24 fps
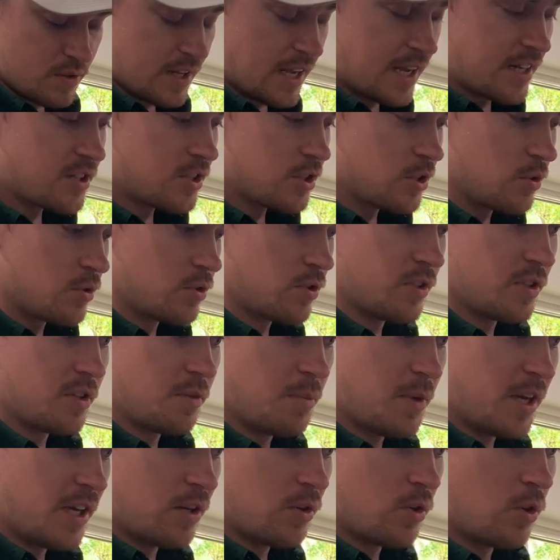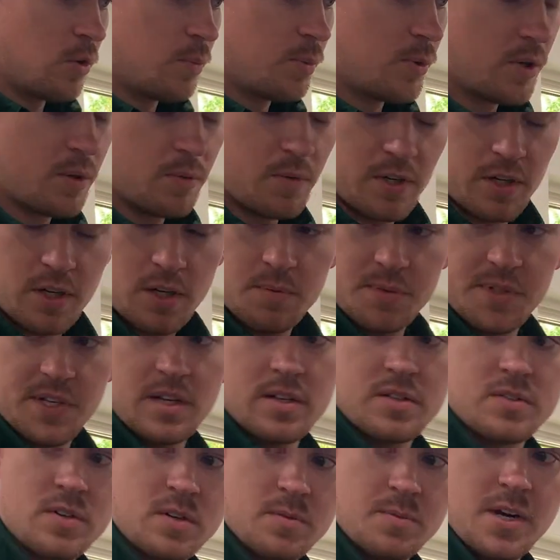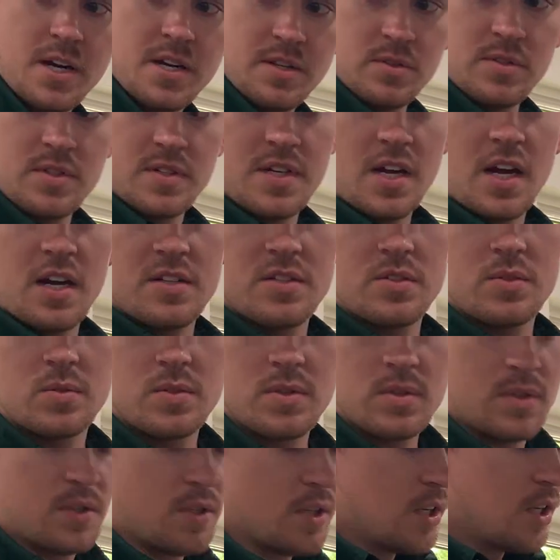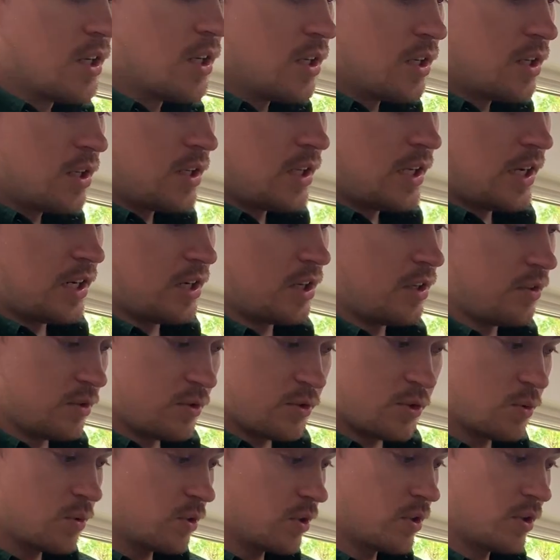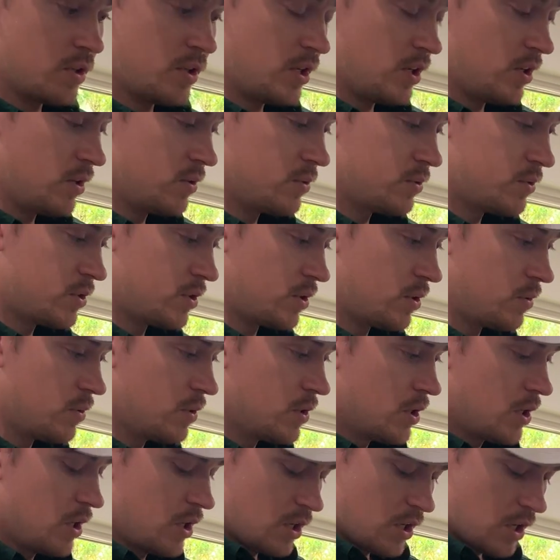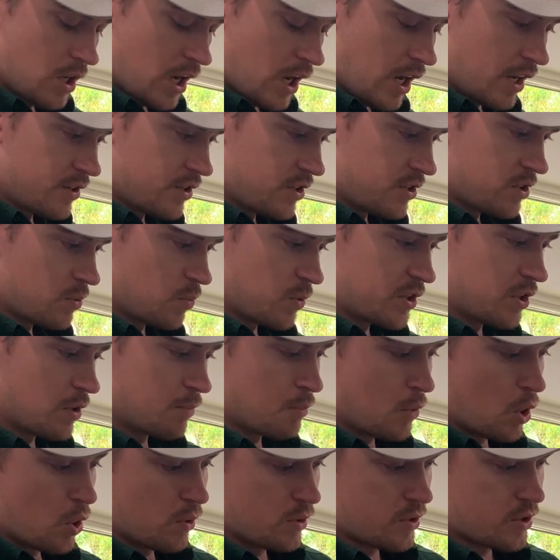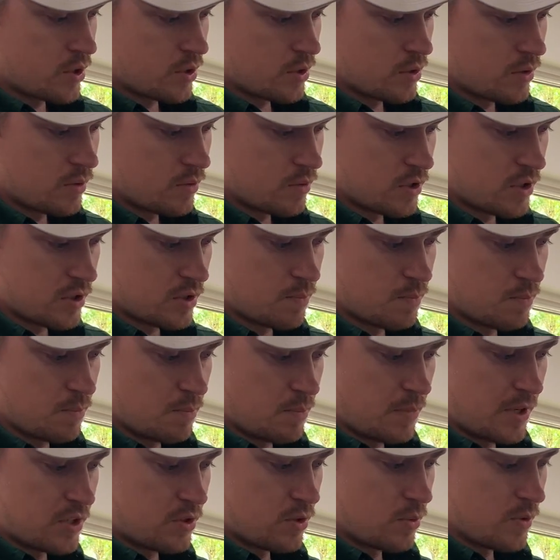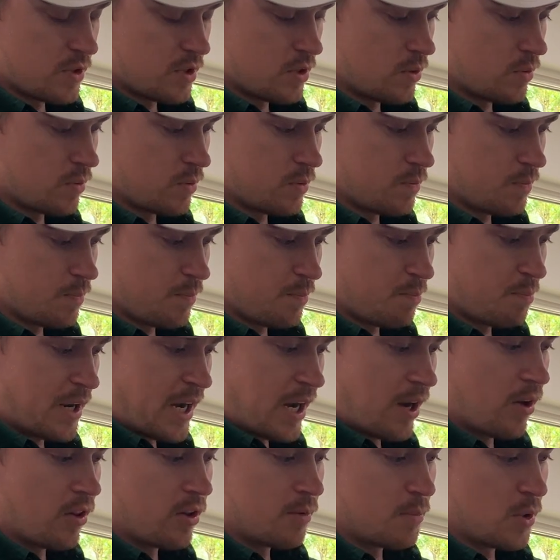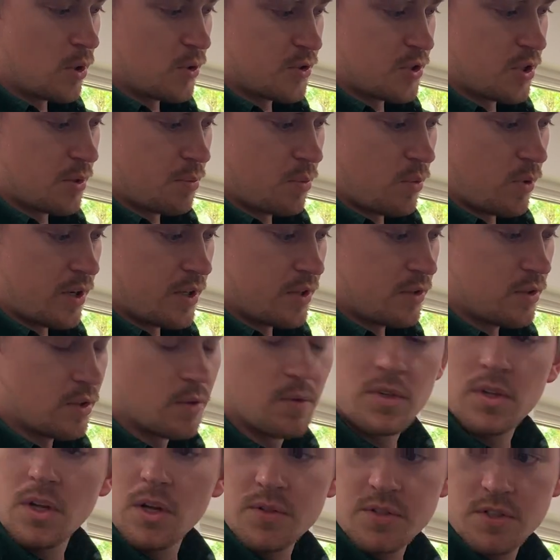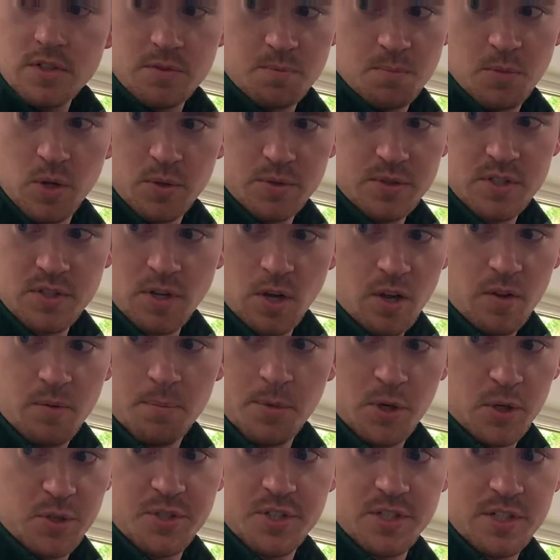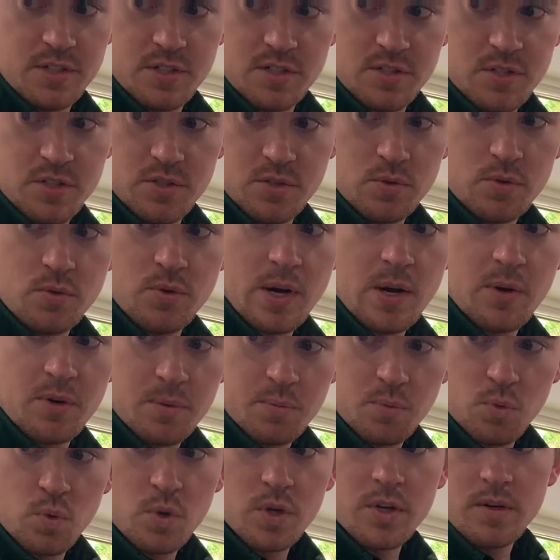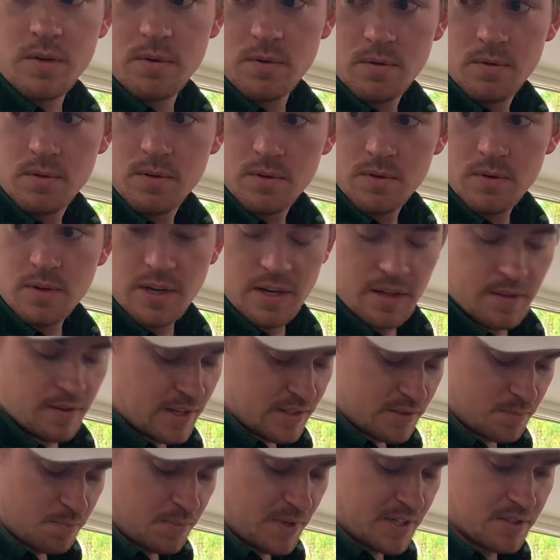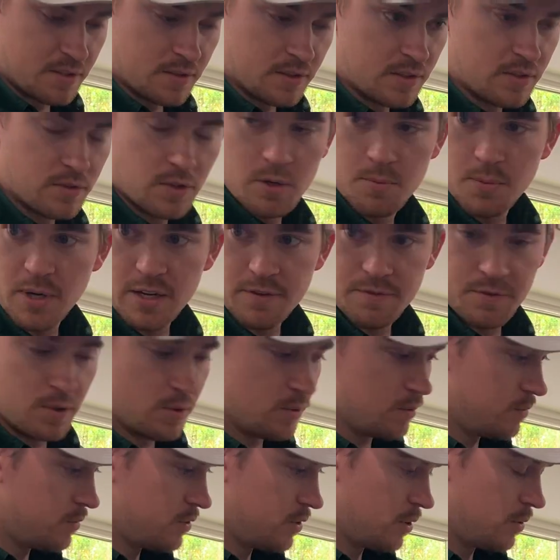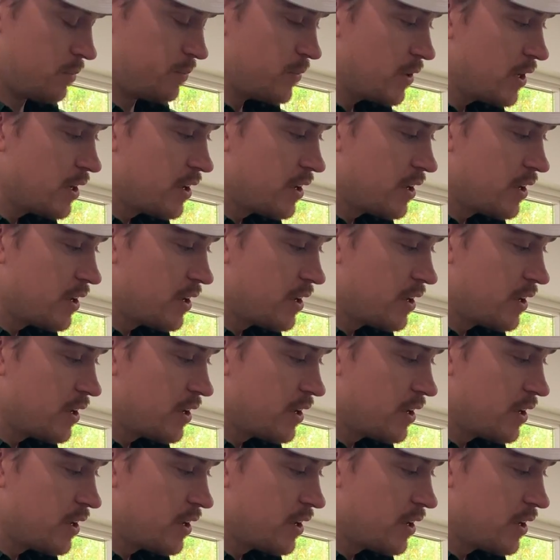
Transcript: That's usually the main culprit when it comes down to termites. It's high soil, and they're doing good here. So just with the mulch, just make sure we don't pile the mulch up way too close, because all the mulch is just ground up wood, and that's basically termite food. So